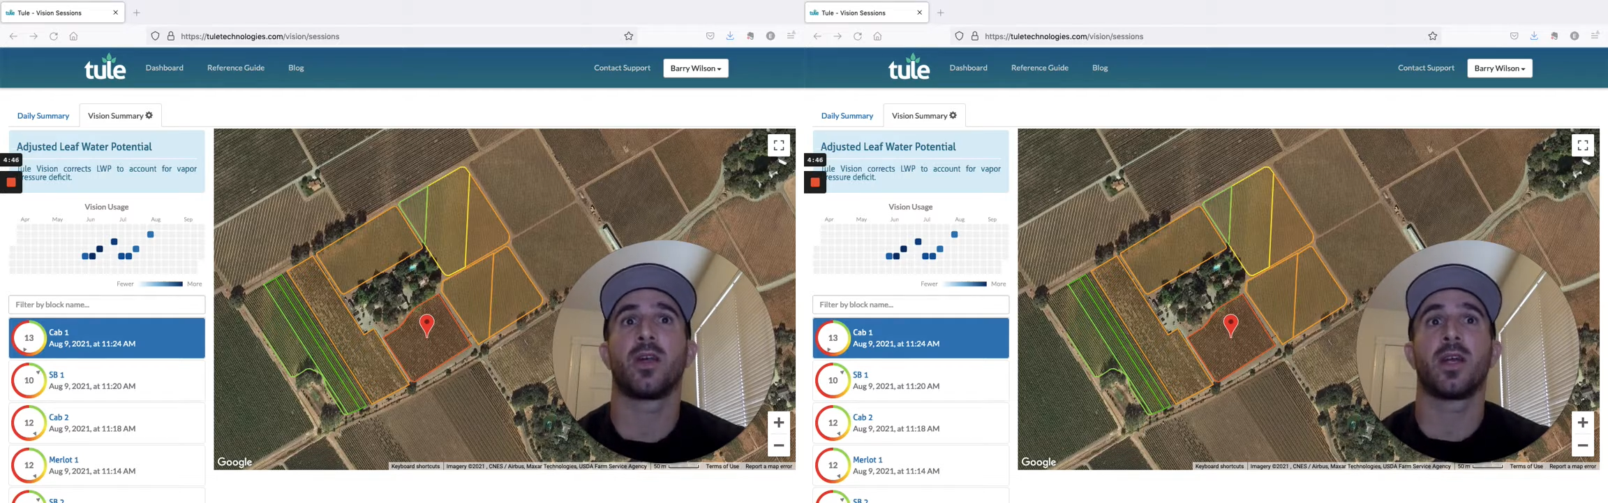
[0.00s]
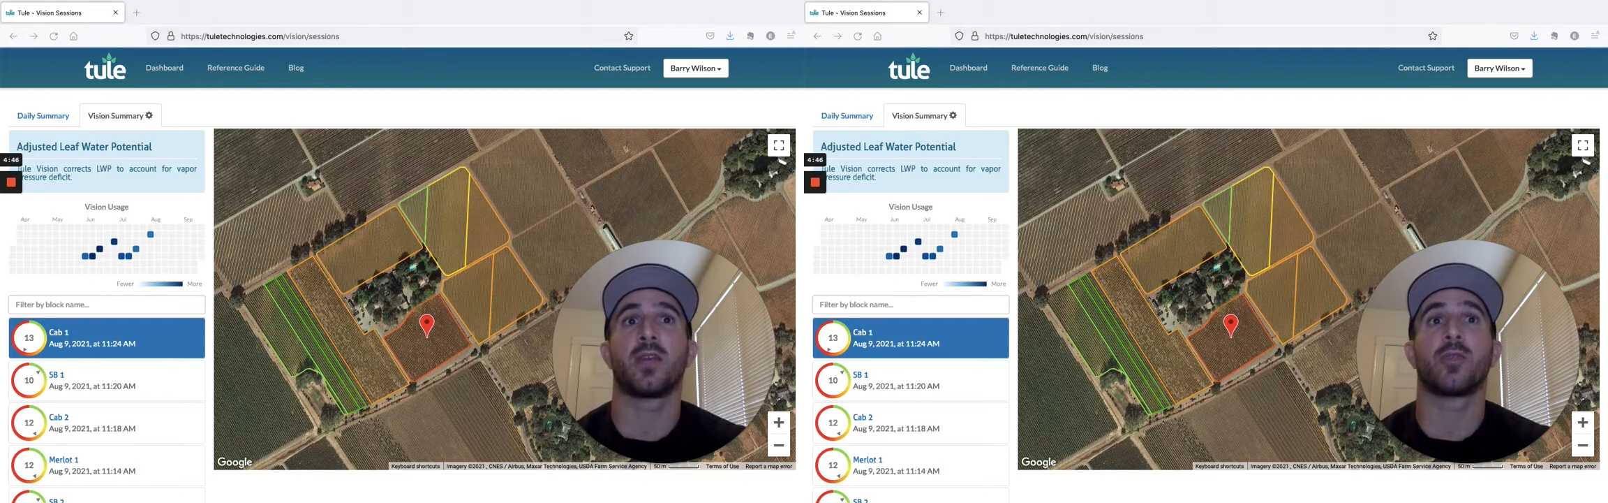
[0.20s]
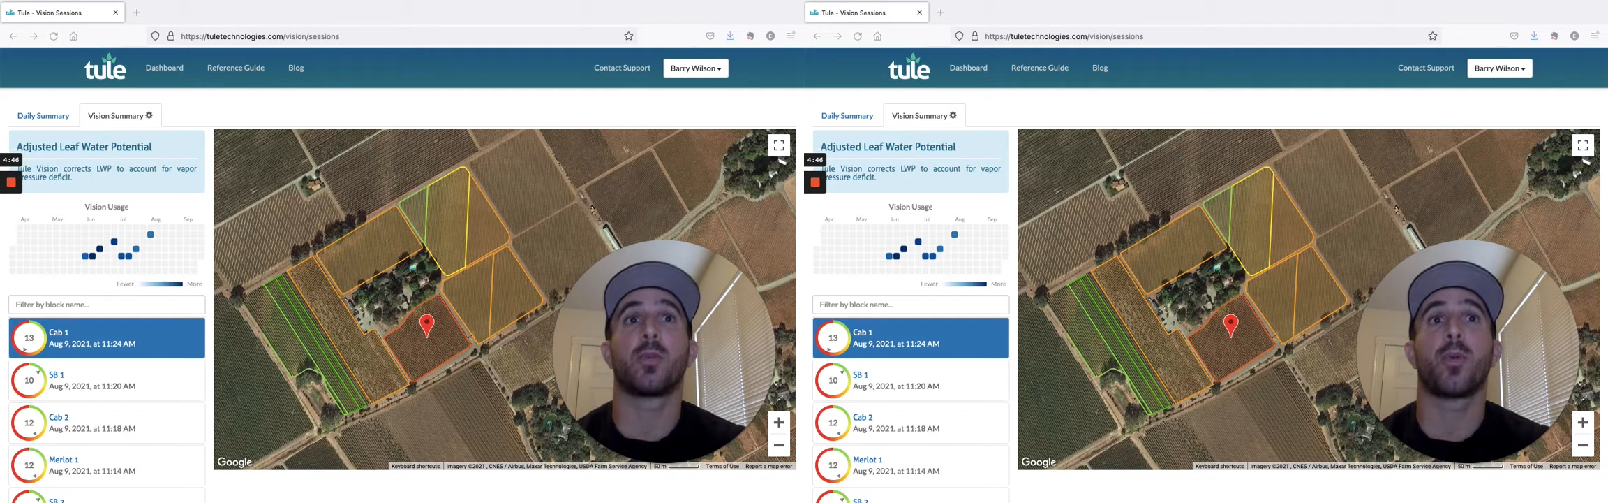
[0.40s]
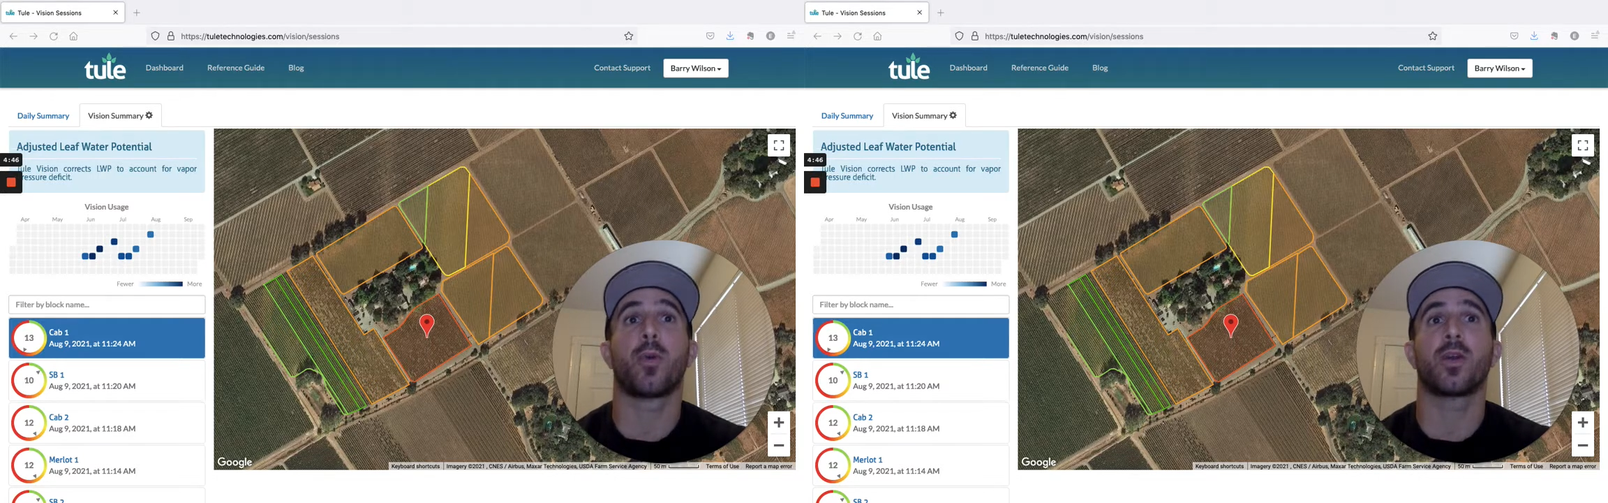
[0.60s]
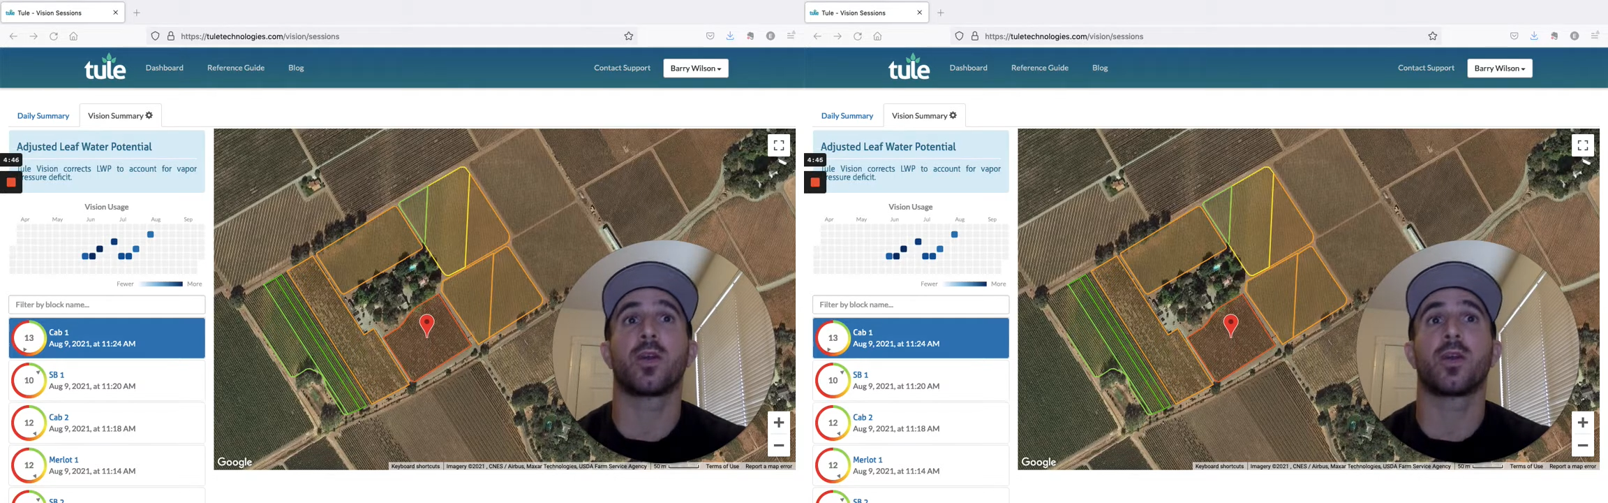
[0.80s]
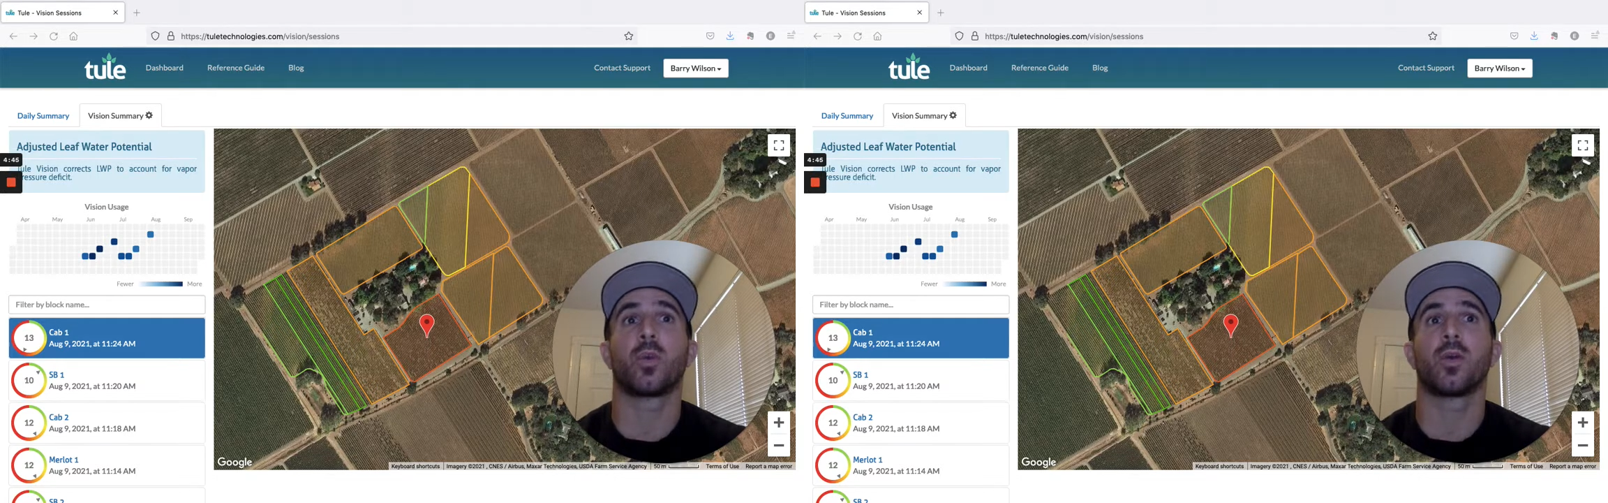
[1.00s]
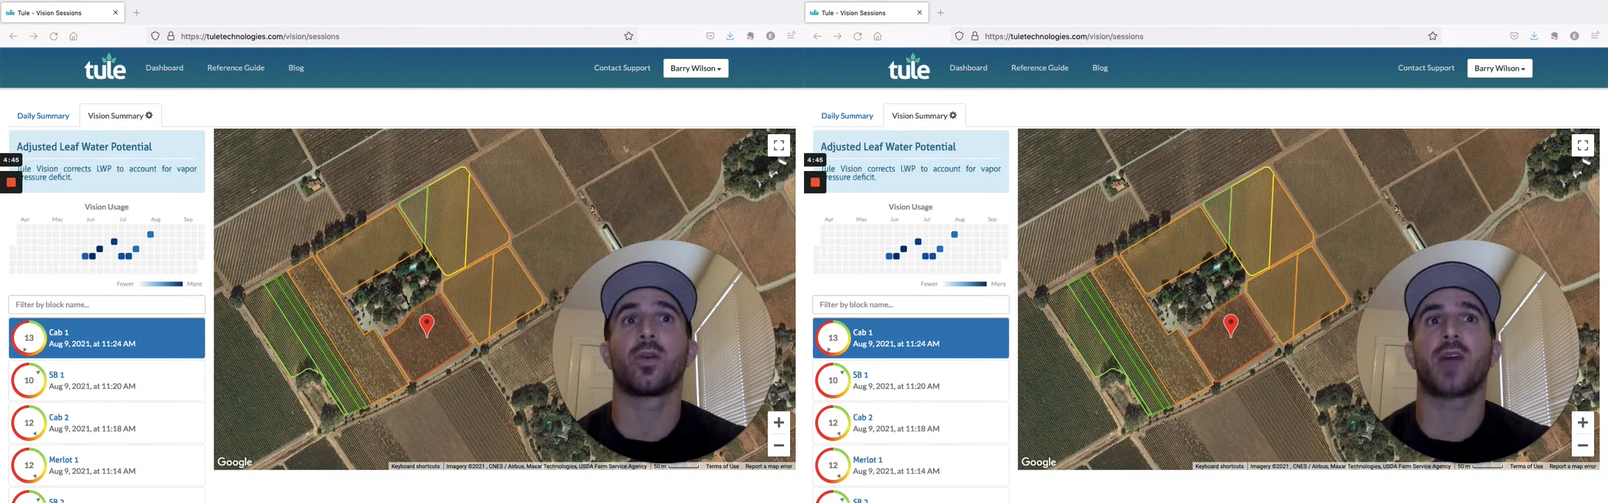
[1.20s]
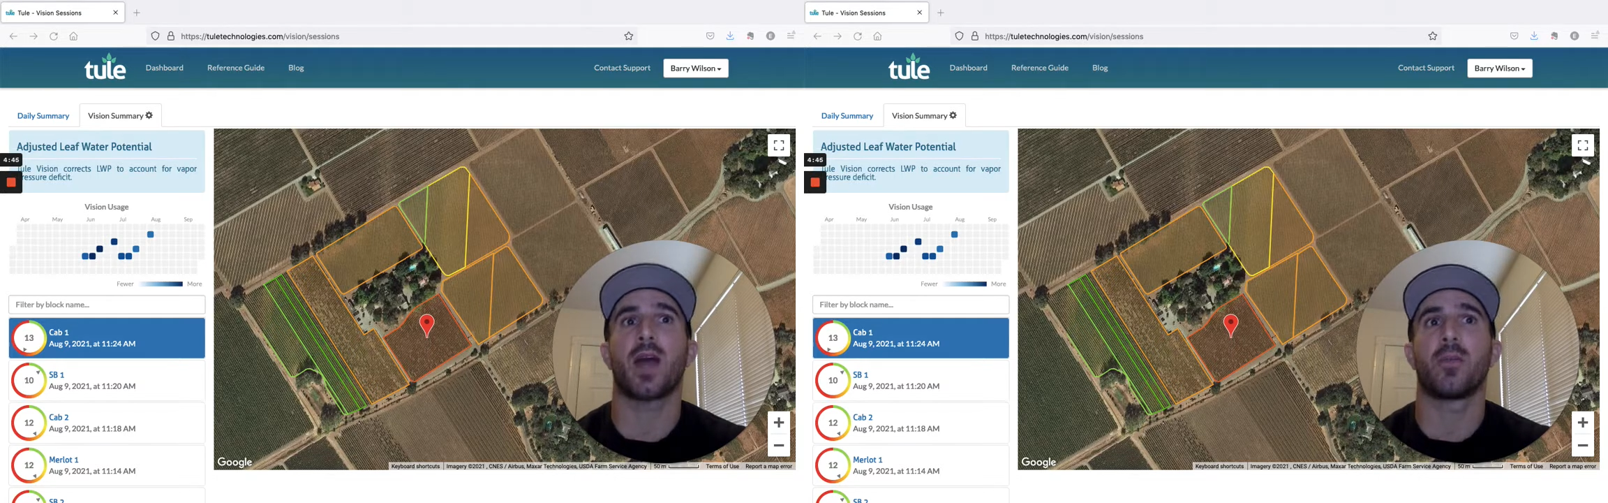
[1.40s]
it is reported in real
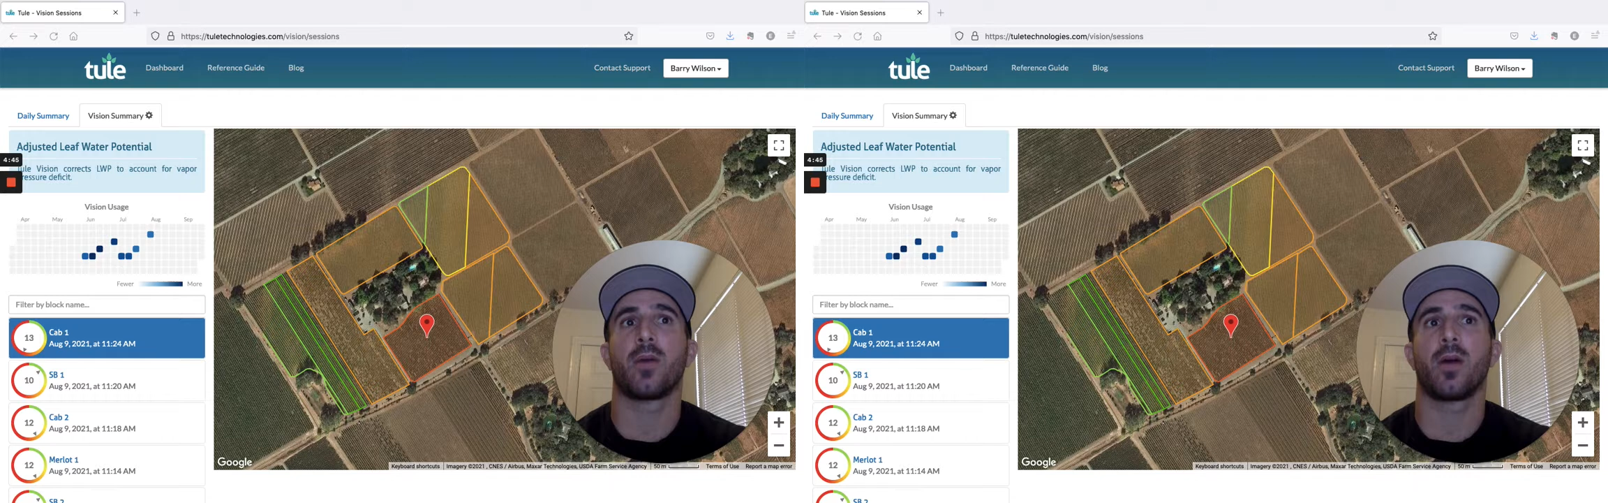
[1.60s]
time